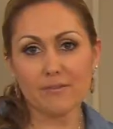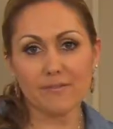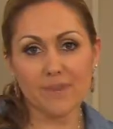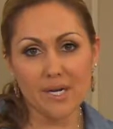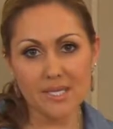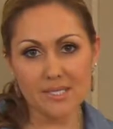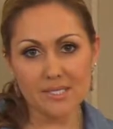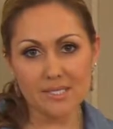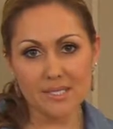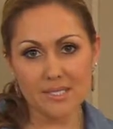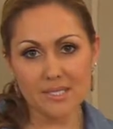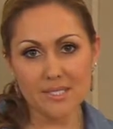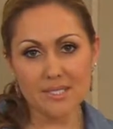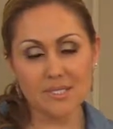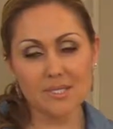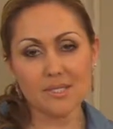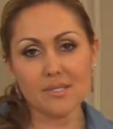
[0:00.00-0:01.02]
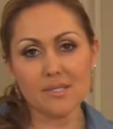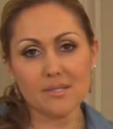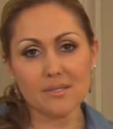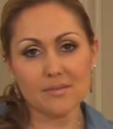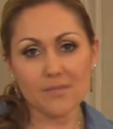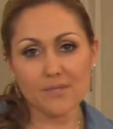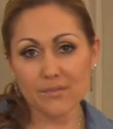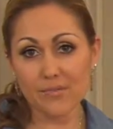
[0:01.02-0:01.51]
find this,
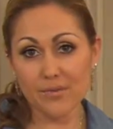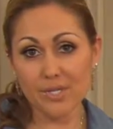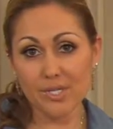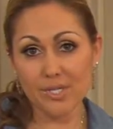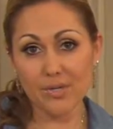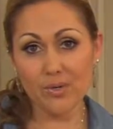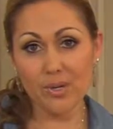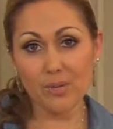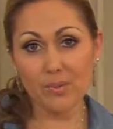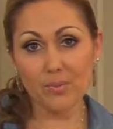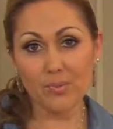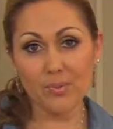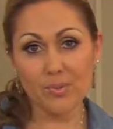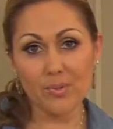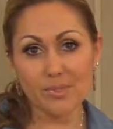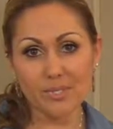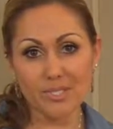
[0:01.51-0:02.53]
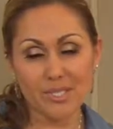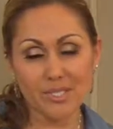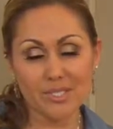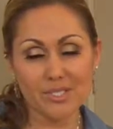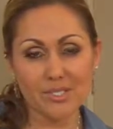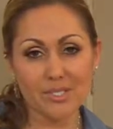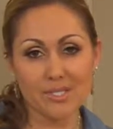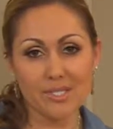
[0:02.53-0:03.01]
feel free to go on
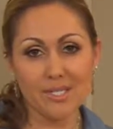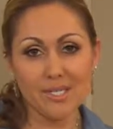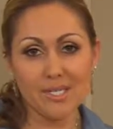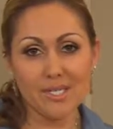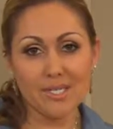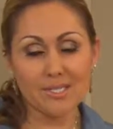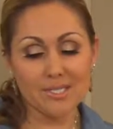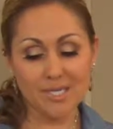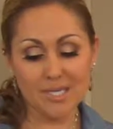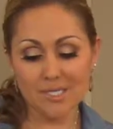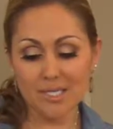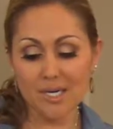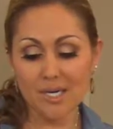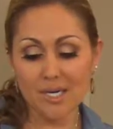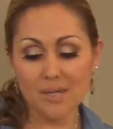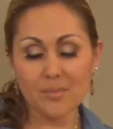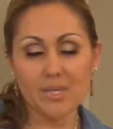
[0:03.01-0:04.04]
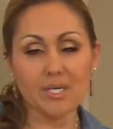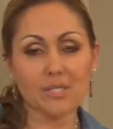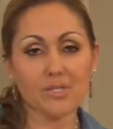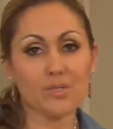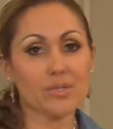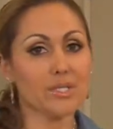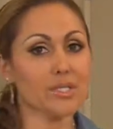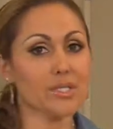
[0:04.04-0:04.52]
pujolskitchen.com
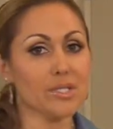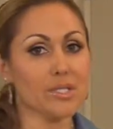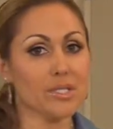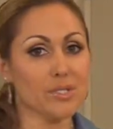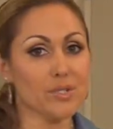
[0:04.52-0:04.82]
and you can